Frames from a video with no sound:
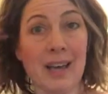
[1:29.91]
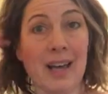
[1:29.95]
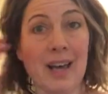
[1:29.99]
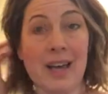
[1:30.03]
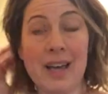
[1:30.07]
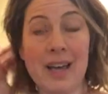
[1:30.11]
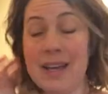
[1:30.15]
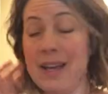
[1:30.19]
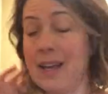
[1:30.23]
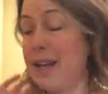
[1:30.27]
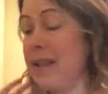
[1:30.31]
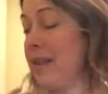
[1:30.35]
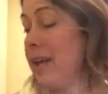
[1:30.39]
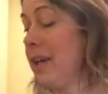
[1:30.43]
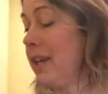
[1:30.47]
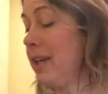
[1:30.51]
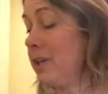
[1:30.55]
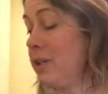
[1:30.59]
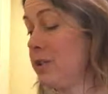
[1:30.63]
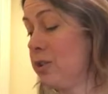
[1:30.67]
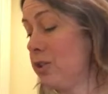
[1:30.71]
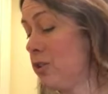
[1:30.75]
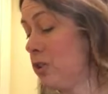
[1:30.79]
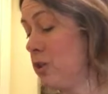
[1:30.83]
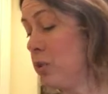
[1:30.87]
I
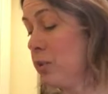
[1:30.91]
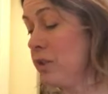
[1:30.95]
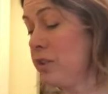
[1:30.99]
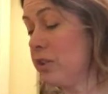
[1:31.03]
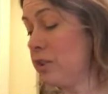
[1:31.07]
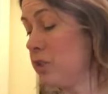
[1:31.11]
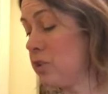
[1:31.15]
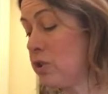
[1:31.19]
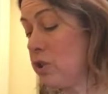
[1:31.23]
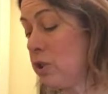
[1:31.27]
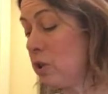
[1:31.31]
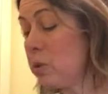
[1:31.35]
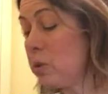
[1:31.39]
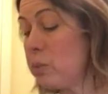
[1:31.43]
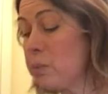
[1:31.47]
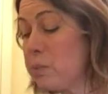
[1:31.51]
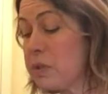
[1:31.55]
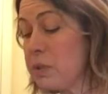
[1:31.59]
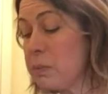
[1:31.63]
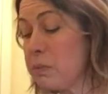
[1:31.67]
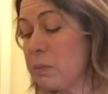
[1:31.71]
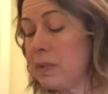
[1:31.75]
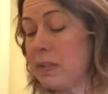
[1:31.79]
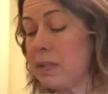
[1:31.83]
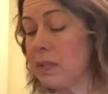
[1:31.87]
like doing
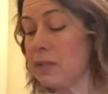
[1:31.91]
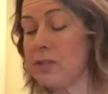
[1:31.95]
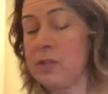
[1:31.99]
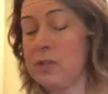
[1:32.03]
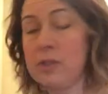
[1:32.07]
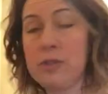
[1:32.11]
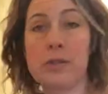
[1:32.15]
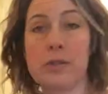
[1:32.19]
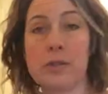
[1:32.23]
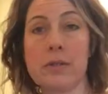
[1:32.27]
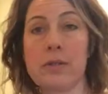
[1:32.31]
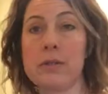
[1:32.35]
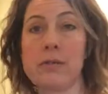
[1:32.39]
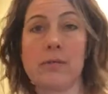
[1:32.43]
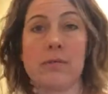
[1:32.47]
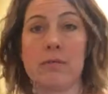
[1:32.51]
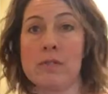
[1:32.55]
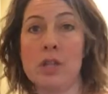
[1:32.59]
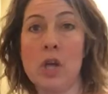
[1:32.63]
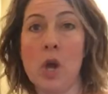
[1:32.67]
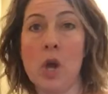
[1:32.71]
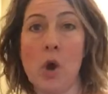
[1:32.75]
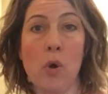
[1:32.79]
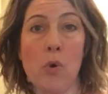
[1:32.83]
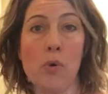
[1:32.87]
scoops because you just
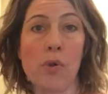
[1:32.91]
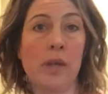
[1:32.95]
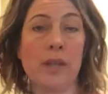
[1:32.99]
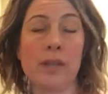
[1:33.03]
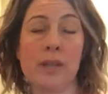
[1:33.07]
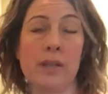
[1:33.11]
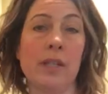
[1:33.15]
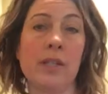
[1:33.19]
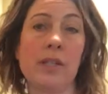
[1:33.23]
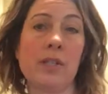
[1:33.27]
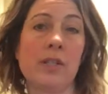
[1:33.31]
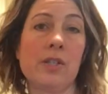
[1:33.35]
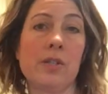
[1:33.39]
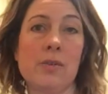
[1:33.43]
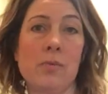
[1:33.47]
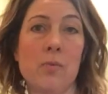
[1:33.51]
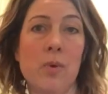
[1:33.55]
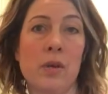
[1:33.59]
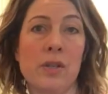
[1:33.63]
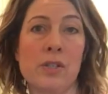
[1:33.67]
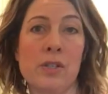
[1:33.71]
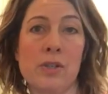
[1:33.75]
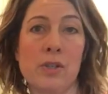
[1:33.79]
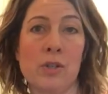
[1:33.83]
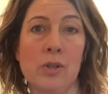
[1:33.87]
know that it's
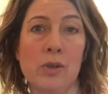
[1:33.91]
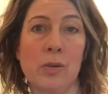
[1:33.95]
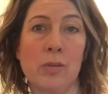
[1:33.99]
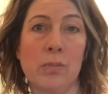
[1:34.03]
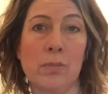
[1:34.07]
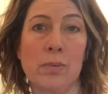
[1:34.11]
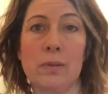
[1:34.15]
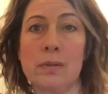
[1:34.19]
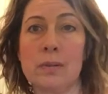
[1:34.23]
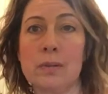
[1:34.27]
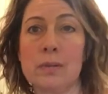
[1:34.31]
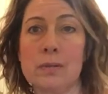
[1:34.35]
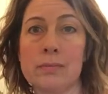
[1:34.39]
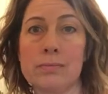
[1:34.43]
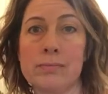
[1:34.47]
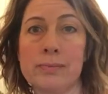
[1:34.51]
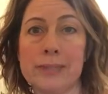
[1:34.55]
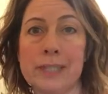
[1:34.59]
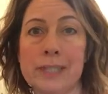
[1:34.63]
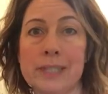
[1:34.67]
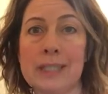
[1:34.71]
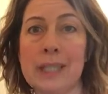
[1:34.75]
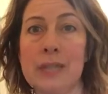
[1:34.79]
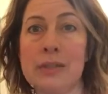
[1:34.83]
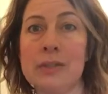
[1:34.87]
1 scoop per
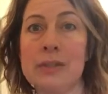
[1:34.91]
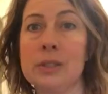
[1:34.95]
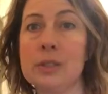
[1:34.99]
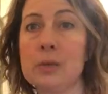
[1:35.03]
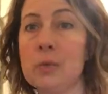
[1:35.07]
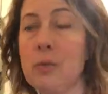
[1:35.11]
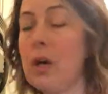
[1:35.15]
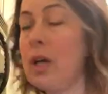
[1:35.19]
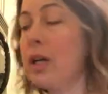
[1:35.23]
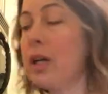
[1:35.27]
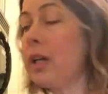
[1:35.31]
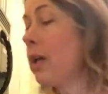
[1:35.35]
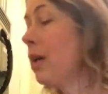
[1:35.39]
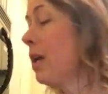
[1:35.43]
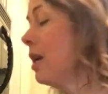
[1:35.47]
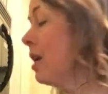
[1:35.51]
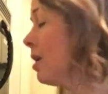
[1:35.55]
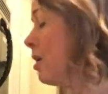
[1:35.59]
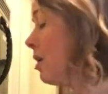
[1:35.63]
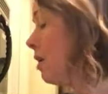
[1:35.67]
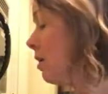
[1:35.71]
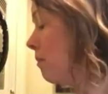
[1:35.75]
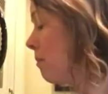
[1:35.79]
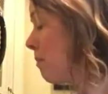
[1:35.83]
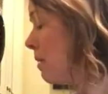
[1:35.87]
6 ounces of water.
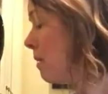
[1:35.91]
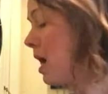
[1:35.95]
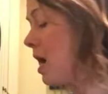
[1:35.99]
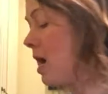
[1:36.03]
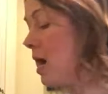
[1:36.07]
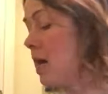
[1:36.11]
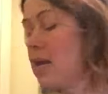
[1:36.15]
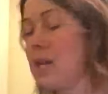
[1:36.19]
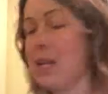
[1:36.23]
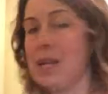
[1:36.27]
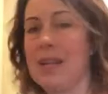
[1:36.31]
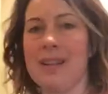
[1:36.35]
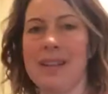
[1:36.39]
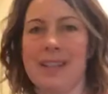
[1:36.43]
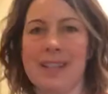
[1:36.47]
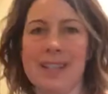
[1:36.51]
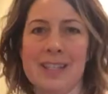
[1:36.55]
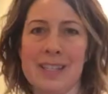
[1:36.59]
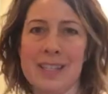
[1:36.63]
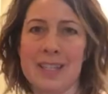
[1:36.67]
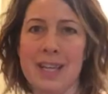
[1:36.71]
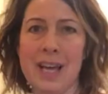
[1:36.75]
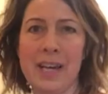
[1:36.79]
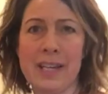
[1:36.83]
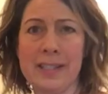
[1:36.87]
But
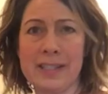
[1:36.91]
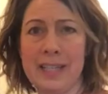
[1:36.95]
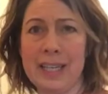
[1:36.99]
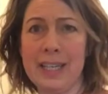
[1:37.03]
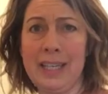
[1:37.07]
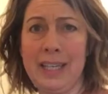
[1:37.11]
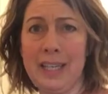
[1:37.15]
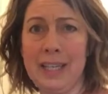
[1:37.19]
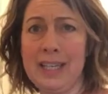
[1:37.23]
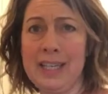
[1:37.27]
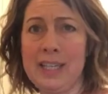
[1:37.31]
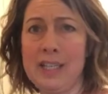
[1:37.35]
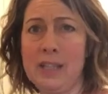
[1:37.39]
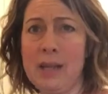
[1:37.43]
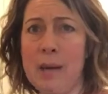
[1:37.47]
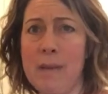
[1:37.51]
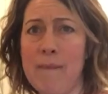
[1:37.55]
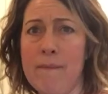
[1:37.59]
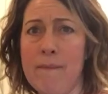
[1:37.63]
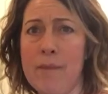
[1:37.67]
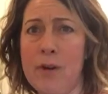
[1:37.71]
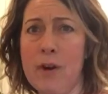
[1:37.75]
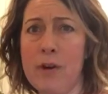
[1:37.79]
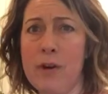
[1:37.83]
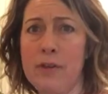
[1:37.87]
this is kind of taking it a
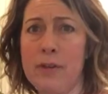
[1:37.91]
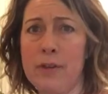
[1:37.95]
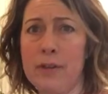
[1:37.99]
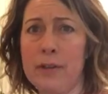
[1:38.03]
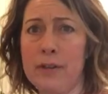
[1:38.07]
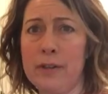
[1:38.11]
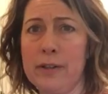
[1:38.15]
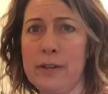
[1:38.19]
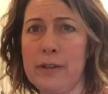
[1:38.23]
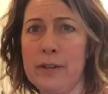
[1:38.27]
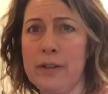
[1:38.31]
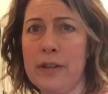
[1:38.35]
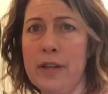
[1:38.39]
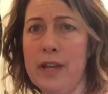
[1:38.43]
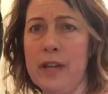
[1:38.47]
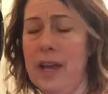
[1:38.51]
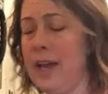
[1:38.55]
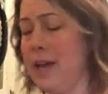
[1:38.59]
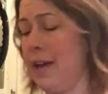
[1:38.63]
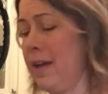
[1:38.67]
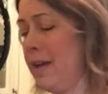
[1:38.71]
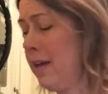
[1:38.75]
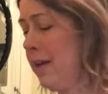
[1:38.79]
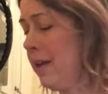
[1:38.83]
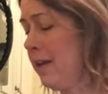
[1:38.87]
step further
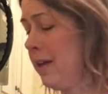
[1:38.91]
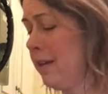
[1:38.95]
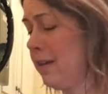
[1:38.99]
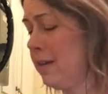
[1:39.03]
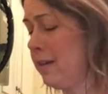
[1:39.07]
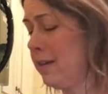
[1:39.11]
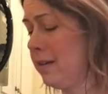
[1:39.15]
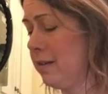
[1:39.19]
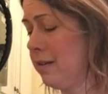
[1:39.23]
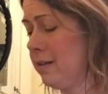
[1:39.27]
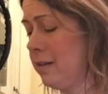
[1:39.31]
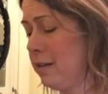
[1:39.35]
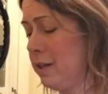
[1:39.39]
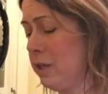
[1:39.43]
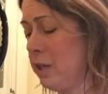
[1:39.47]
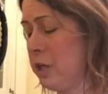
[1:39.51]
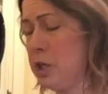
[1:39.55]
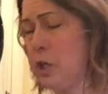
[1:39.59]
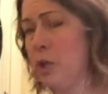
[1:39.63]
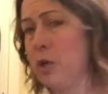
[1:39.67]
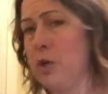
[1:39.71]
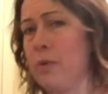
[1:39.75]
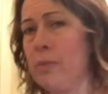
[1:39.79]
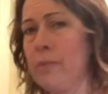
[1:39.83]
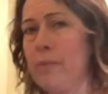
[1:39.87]
and,
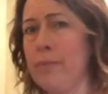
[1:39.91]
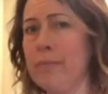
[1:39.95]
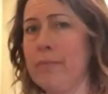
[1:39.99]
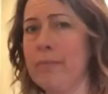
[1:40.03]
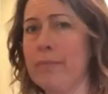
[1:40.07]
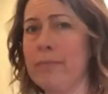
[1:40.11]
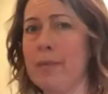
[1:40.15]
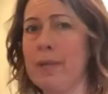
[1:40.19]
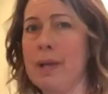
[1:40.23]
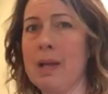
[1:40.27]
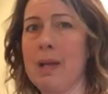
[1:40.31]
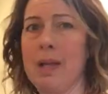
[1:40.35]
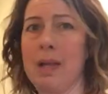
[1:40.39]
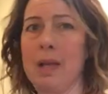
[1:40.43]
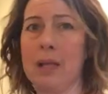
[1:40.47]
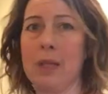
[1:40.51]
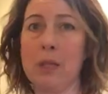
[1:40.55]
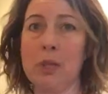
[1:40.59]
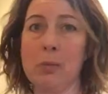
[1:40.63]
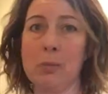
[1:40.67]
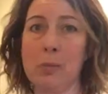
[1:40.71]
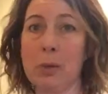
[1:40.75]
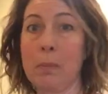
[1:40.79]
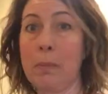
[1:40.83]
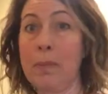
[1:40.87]
a
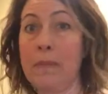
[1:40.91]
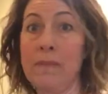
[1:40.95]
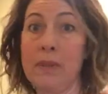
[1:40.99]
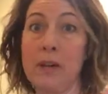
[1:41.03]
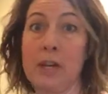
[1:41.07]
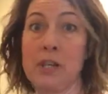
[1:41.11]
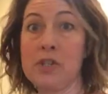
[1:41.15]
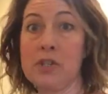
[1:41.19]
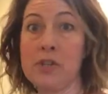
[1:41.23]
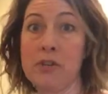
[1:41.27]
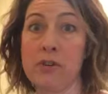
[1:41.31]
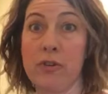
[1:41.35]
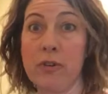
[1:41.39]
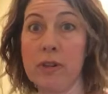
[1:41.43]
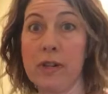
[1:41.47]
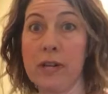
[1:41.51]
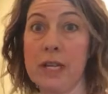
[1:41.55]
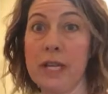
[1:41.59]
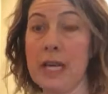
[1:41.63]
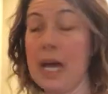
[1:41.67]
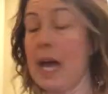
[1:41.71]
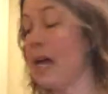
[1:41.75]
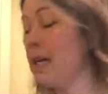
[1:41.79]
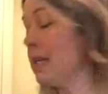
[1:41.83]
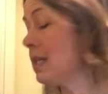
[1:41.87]
little more professional, I
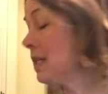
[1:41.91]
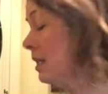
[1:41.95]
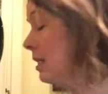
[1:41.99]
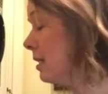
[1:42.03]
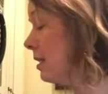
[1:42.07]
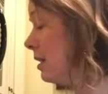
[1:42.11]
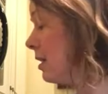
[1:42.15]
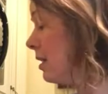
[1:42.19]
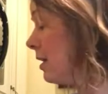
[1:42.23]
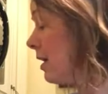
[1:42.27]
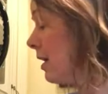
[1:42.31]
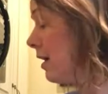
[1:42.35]
guess.